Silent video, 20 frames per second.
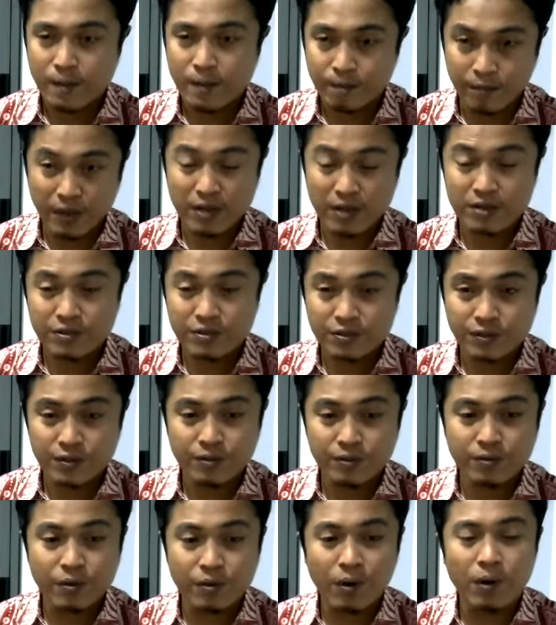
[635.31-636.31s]
based on
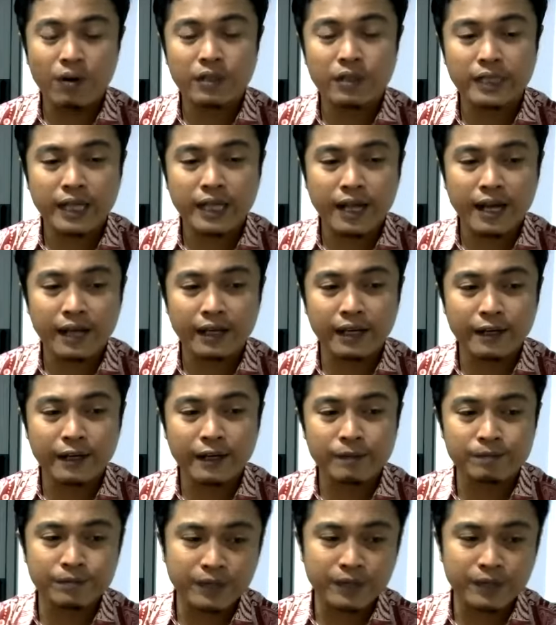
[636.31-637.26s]
your own kind of